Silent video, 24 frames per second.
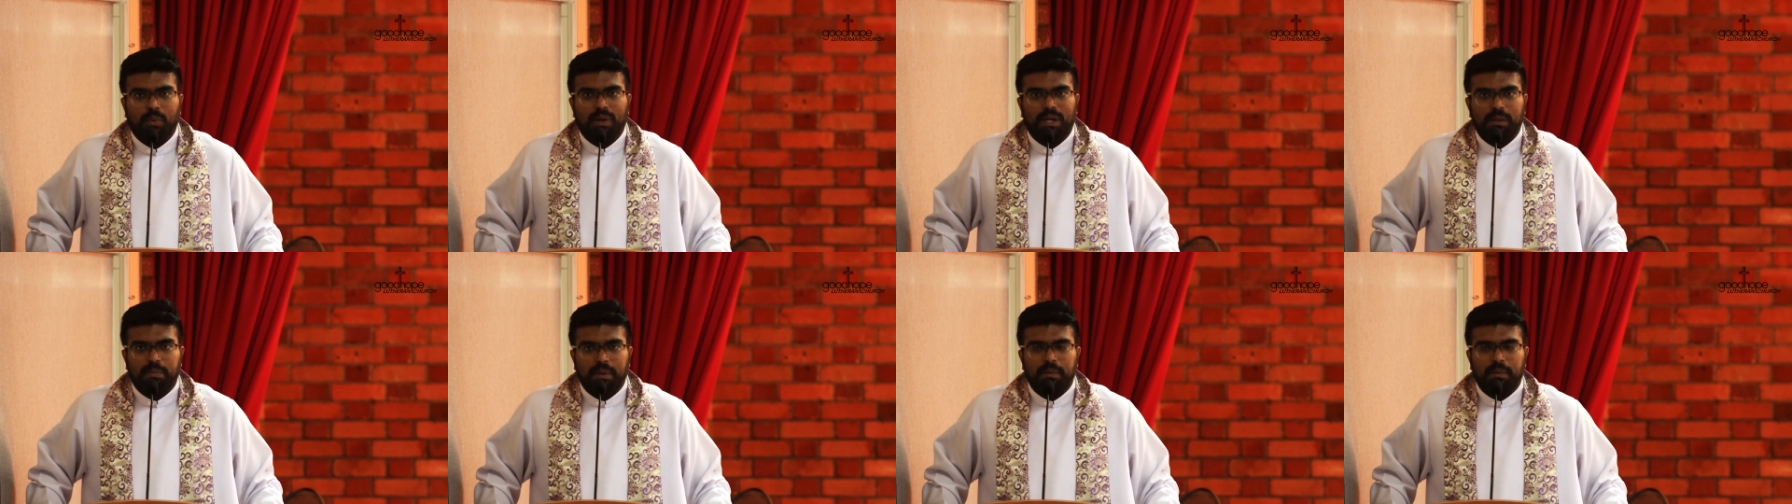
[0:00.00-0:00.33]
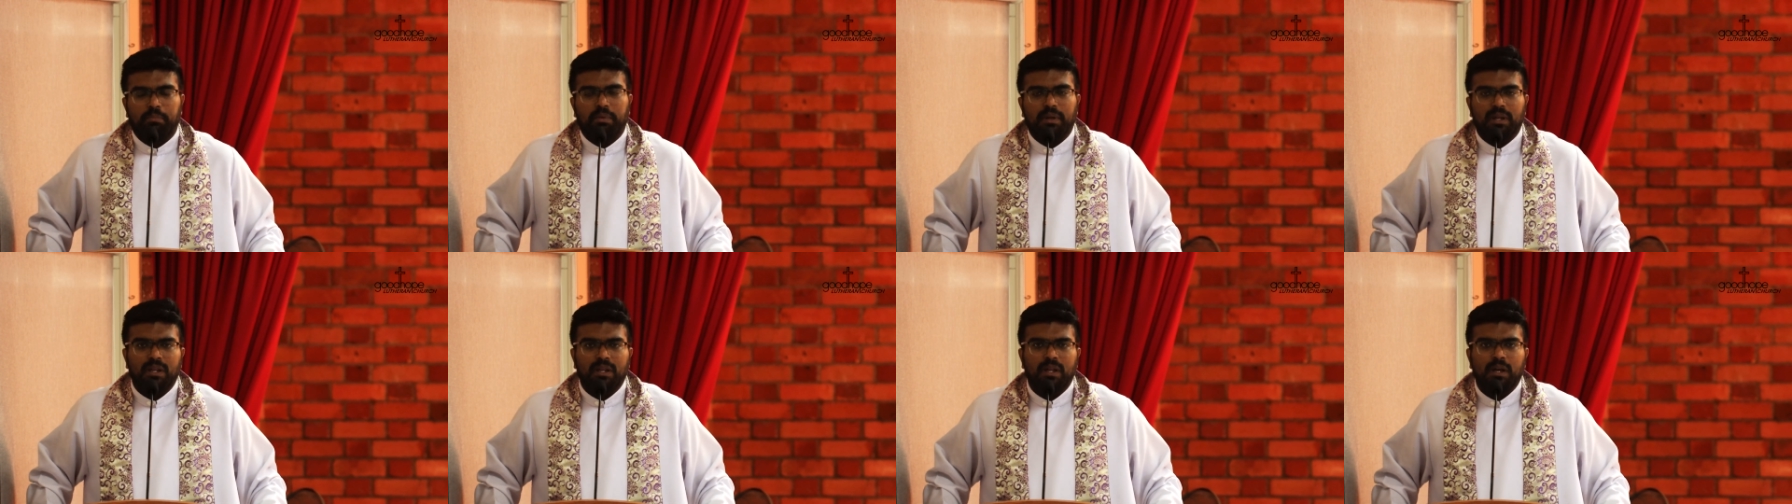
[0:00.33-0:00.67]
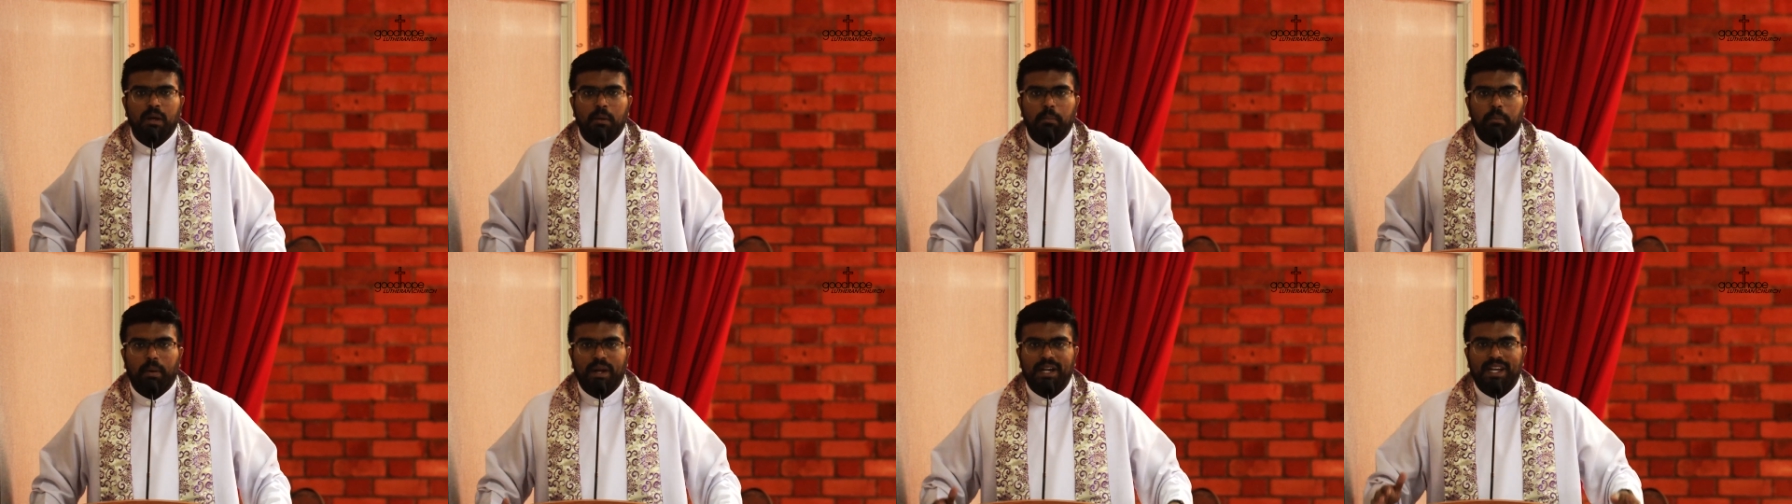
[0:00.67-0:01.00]
many people.
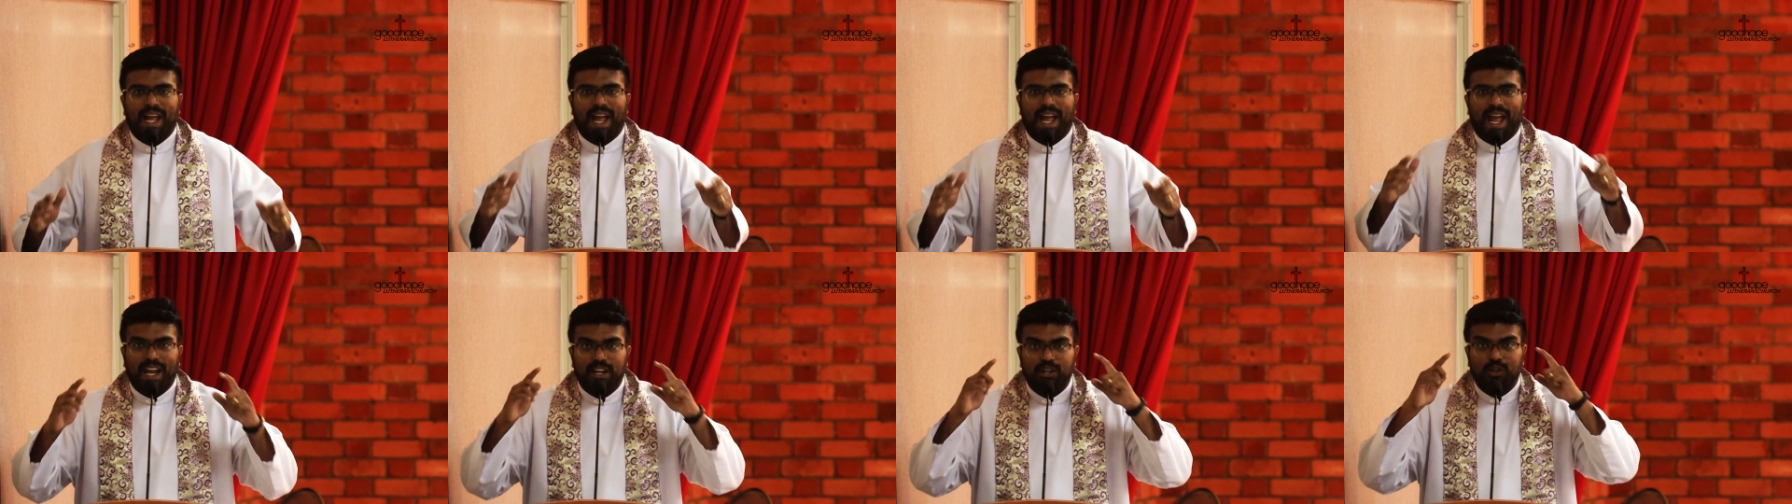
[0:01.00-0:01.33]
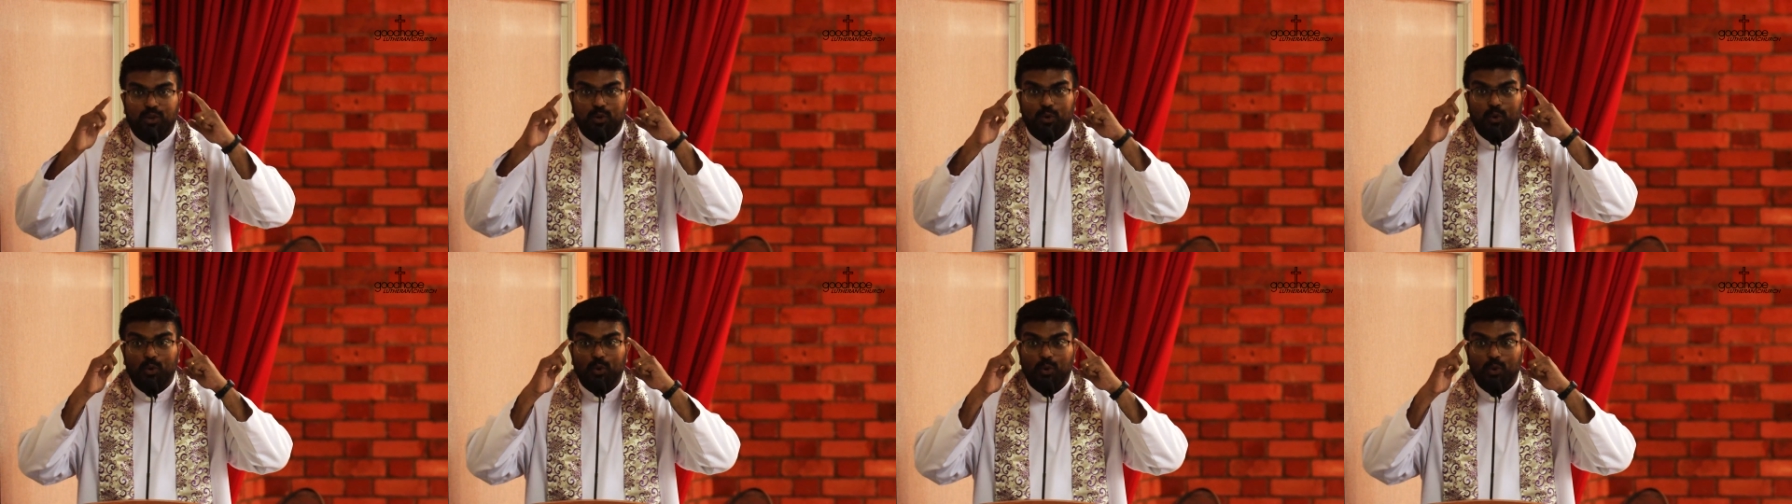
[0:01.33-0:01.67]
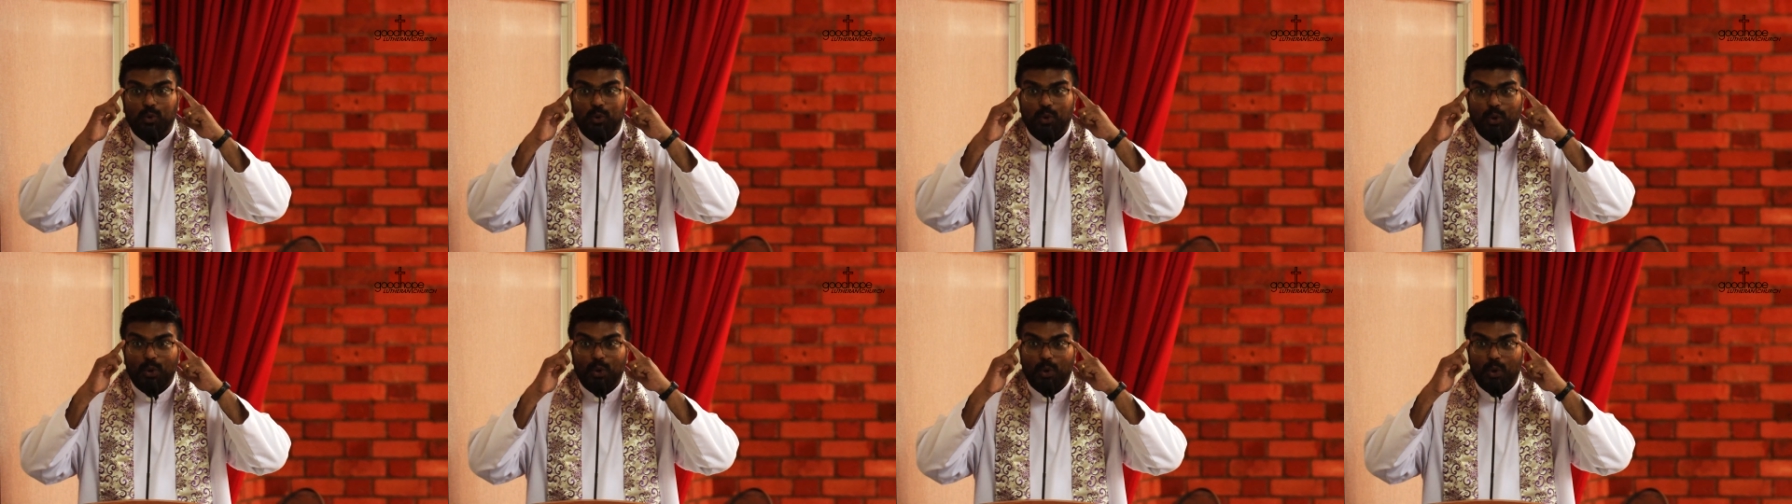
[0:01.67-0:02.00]
But
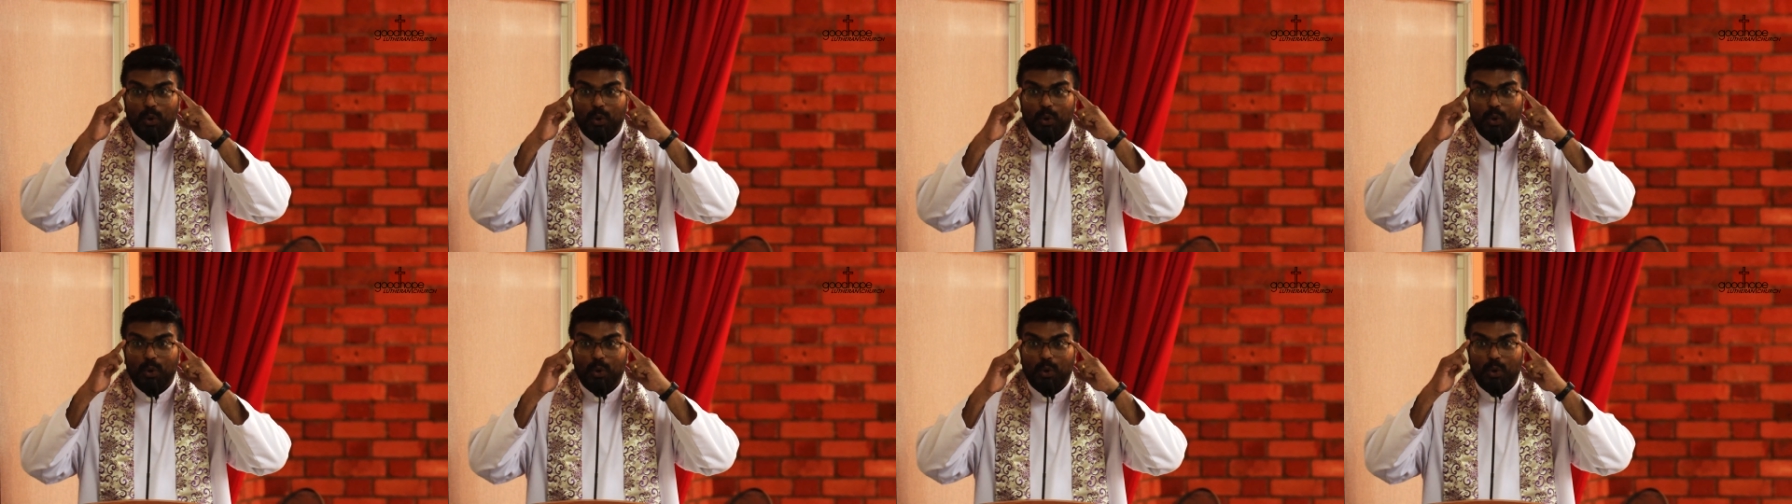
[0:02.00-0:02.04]
Andrew